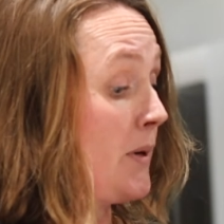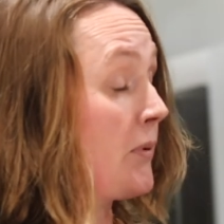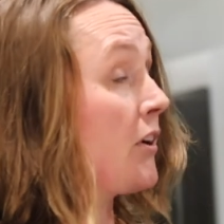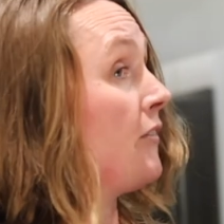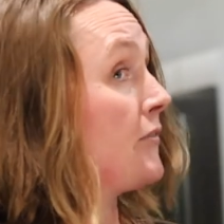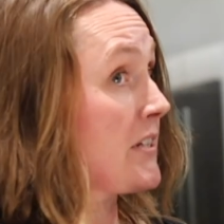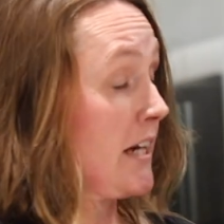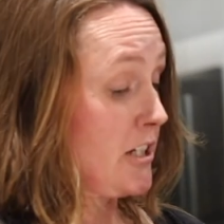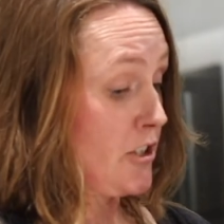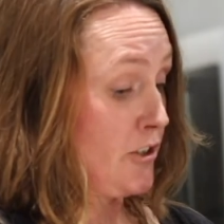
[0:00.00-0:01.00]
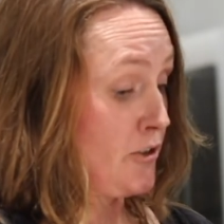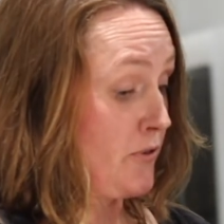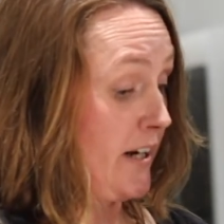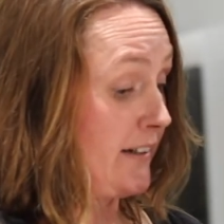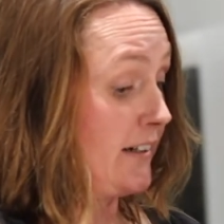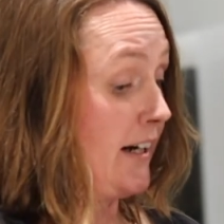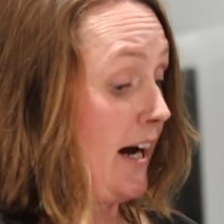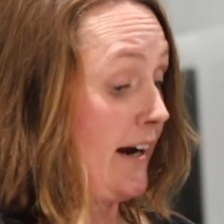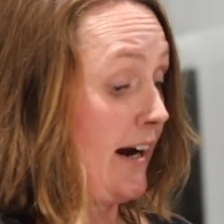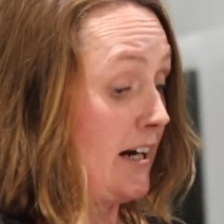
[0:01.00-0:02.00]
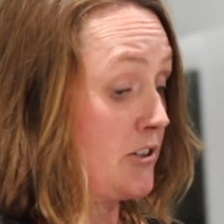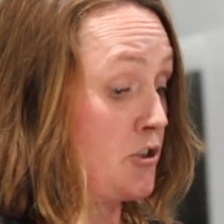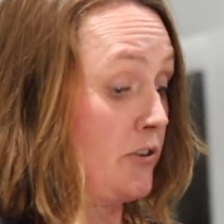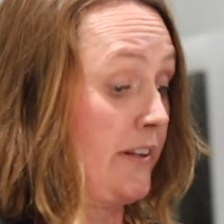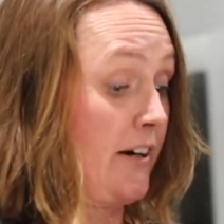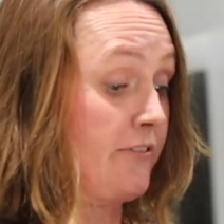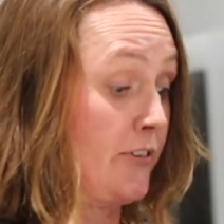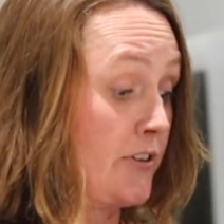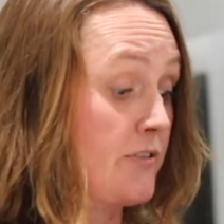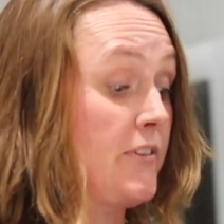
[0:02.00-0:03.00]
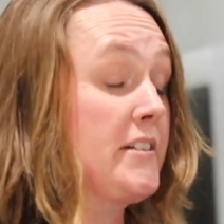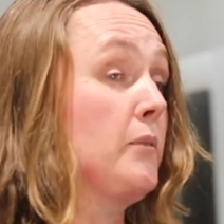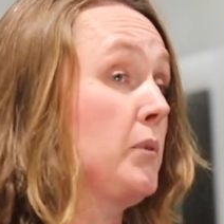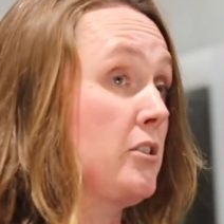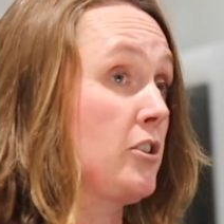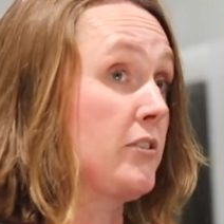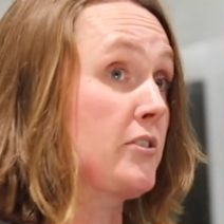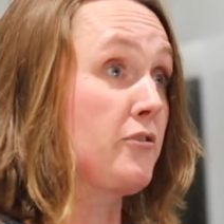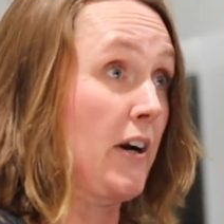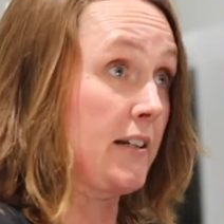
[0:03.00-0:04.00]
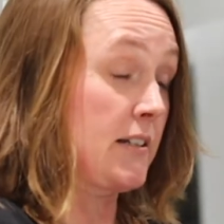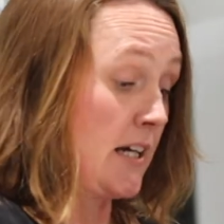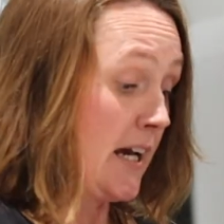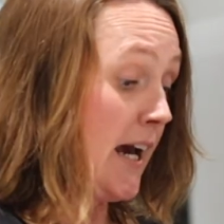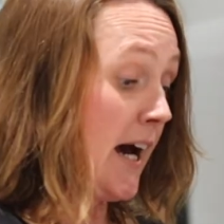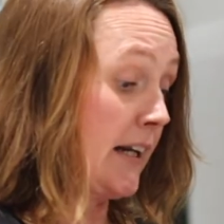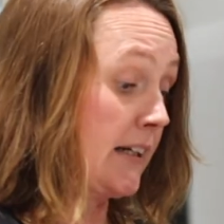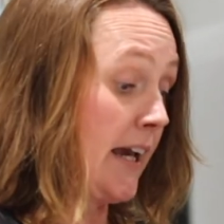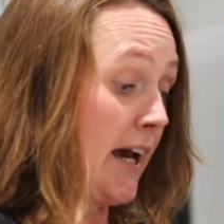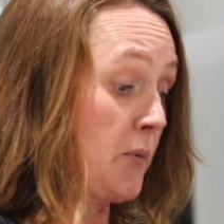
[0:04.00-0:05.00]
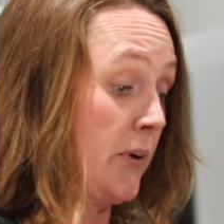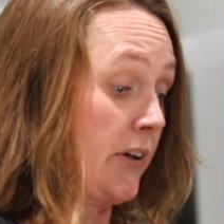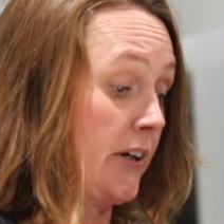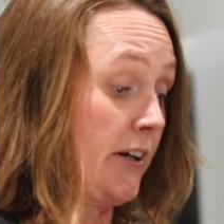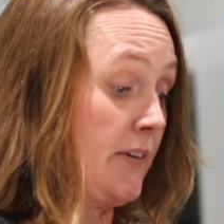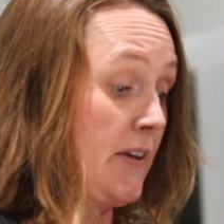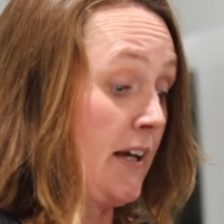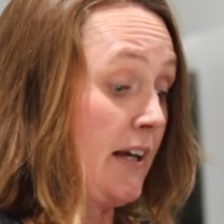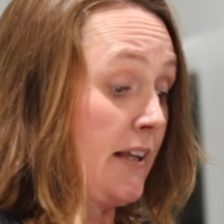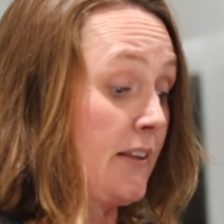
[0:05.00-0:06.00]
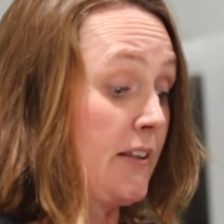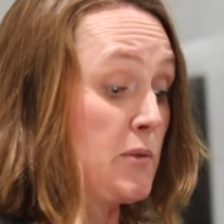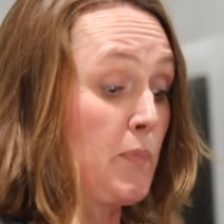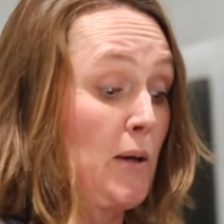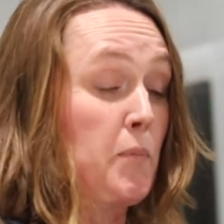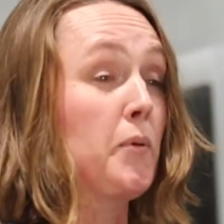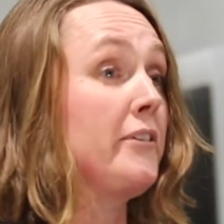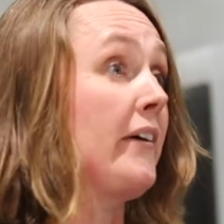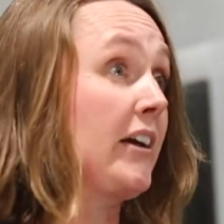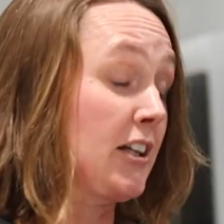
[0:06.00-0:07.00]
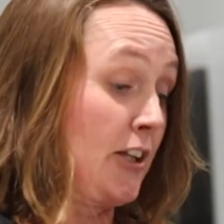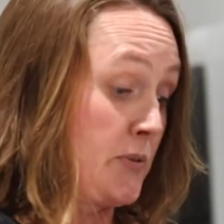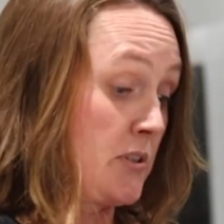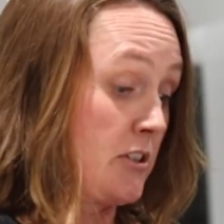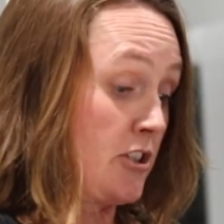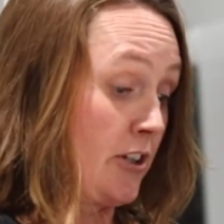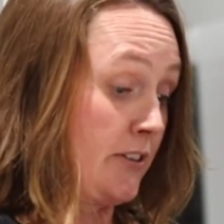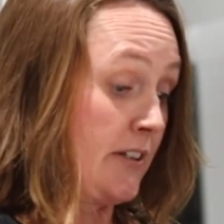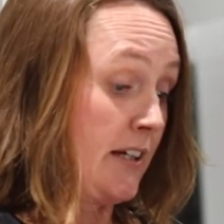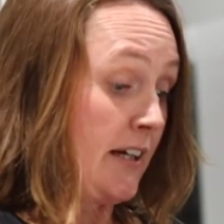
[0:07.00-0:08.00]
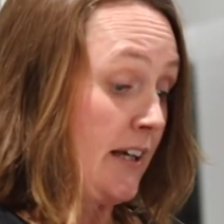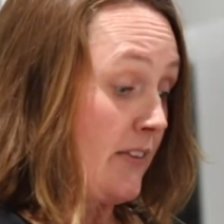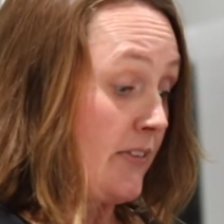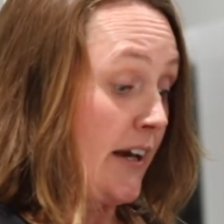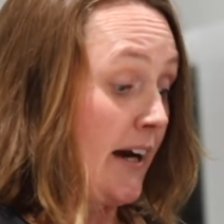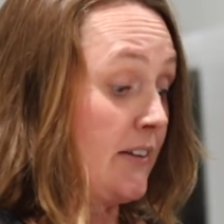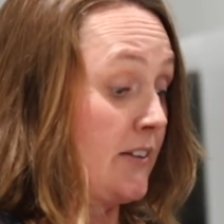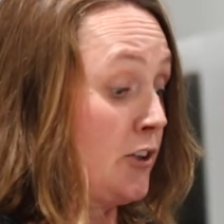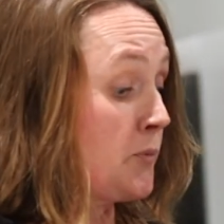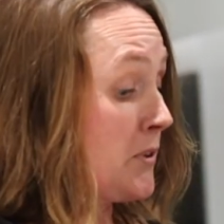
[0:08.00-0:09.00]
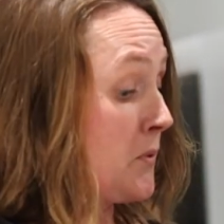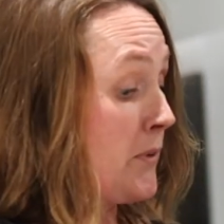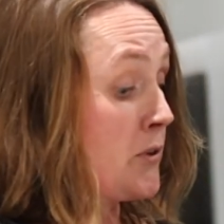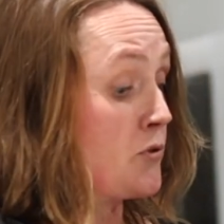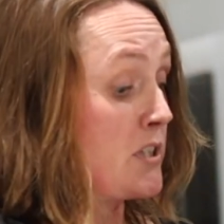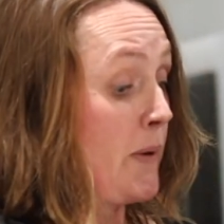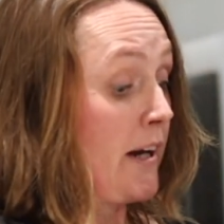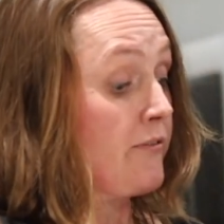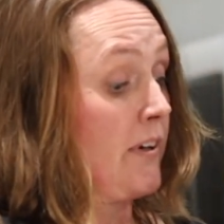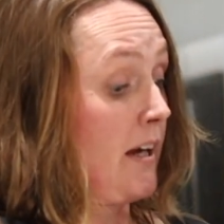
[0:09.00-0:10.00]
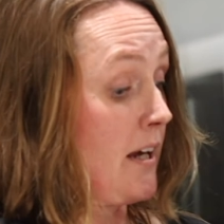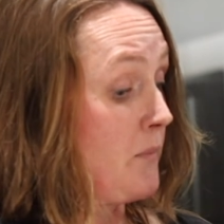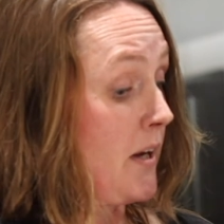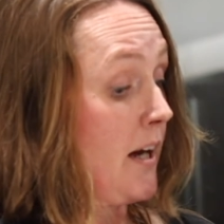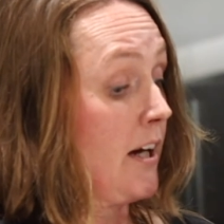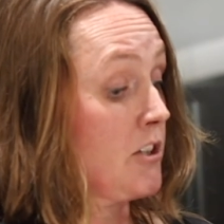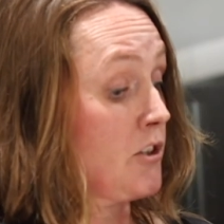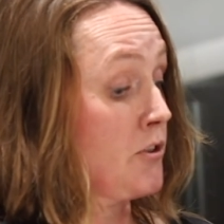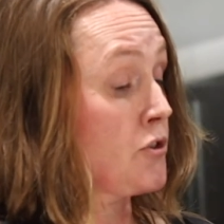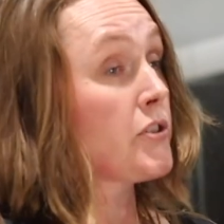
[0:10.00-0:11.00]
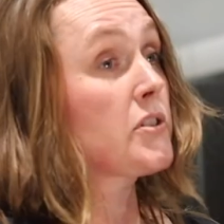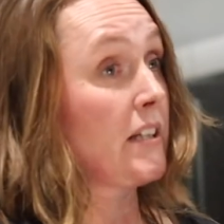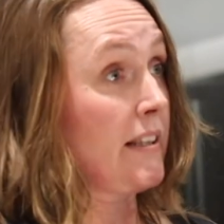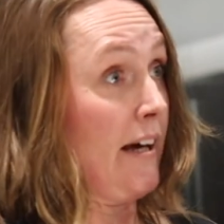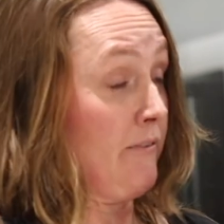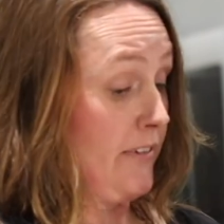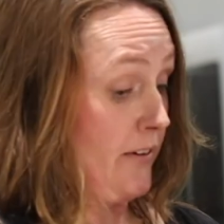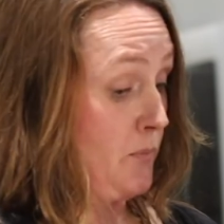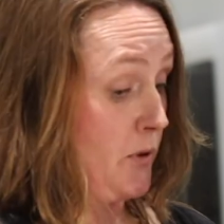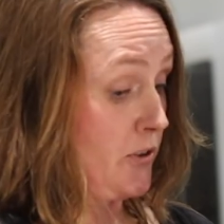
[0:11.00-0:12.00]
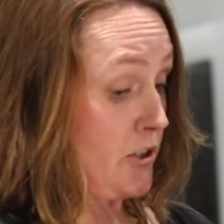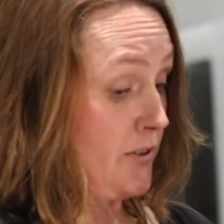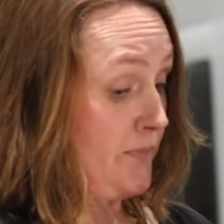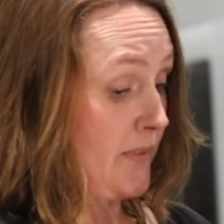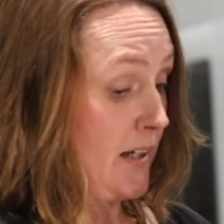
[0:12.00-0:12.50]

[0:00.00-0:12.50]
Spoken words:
remember conversations Rhiannon and I had during that first visit with John's friend and care worker. These people were very close to John. They had the utmost respect for him, and John trusted them very much.